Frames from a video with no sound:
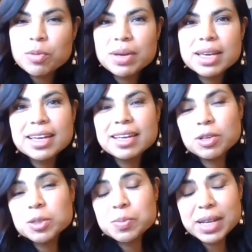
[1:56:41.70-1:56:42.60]
I'm
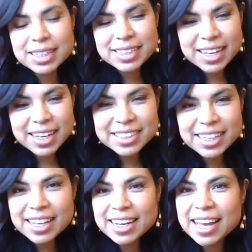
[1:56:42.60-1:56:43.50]
sorry,
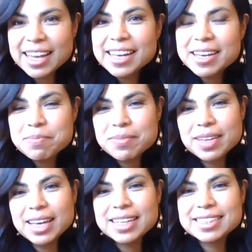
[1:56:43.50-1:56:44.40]

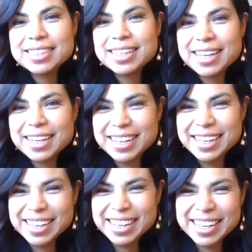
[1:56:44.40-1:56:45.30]
we are
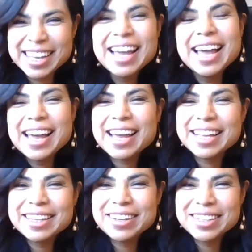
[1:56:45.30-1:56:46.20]
going to